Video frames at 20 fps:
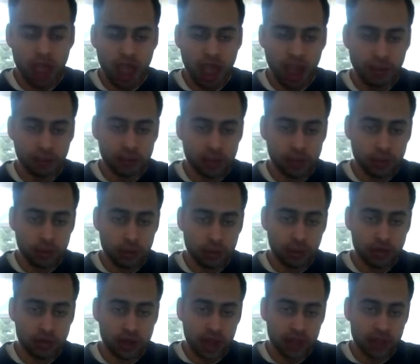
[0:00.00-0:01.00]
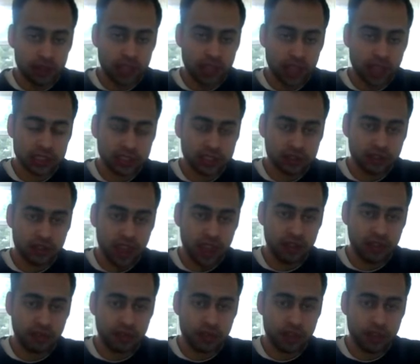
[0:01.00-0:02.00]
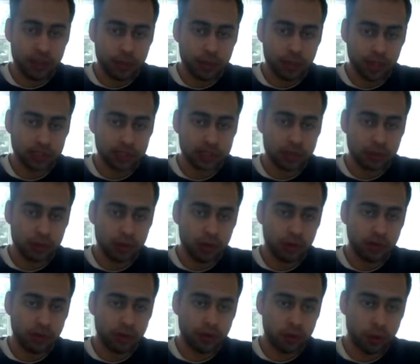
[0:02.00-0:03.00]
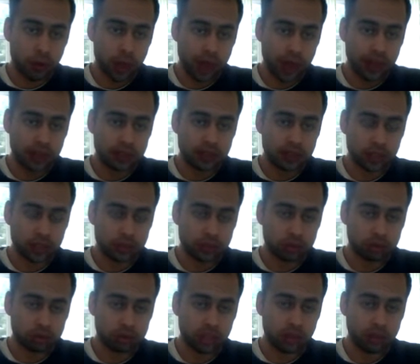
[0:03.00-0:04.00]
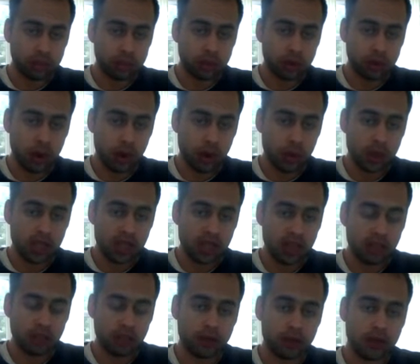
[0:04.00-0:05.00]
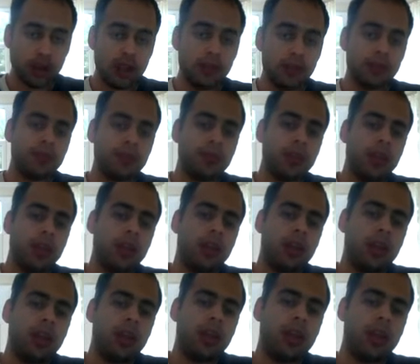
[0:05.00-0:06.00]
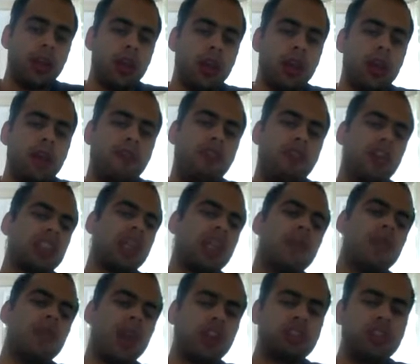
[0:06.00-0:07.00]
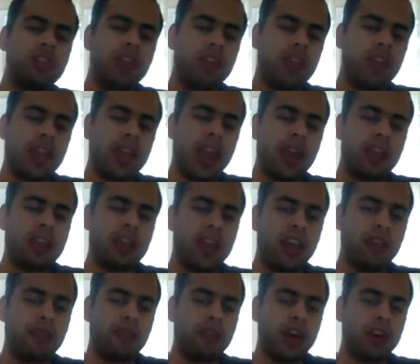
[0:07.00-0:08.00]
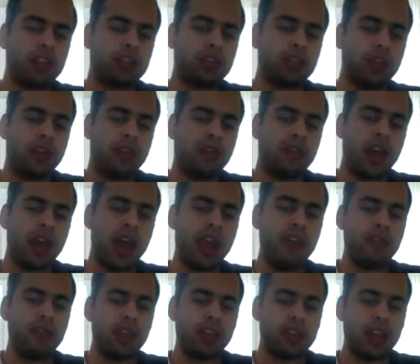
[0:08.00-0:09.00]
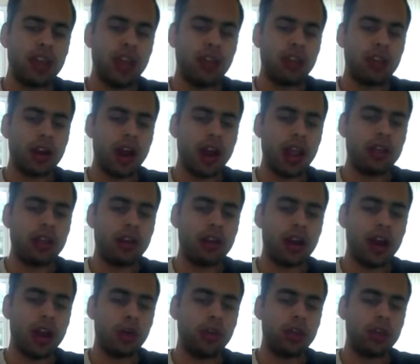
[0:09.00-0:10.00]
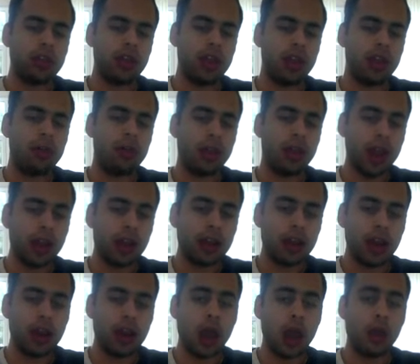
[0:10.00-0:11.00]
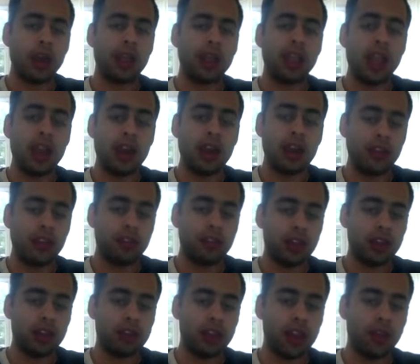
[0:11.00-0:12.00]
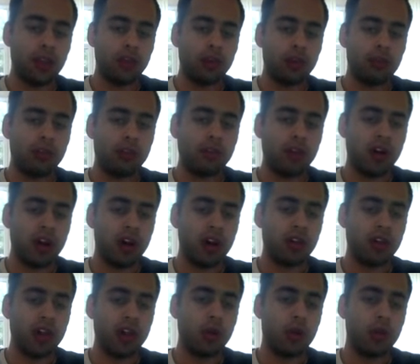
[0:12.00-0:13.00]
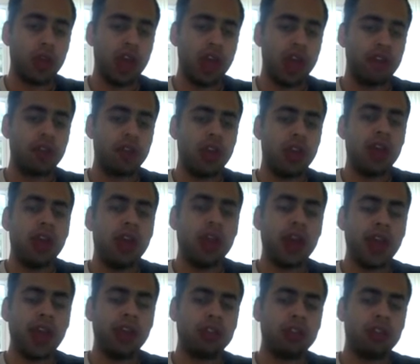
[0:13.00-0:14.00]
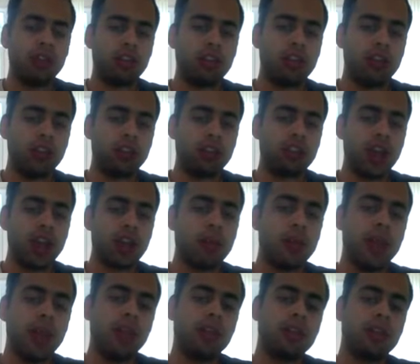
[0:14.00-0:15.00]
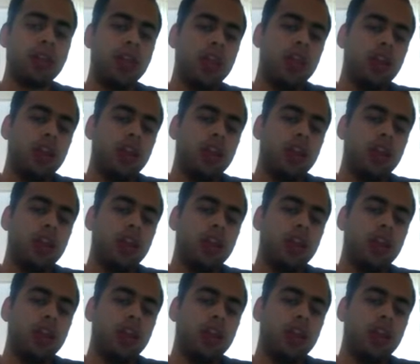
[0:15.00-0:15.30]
after the move knight takes e5, the best move for white is to simply go e3. For example, actually they can take first on e5, they take the knight, and now we take back. And now again, if they take on b4, then we have knight d3 checkmate.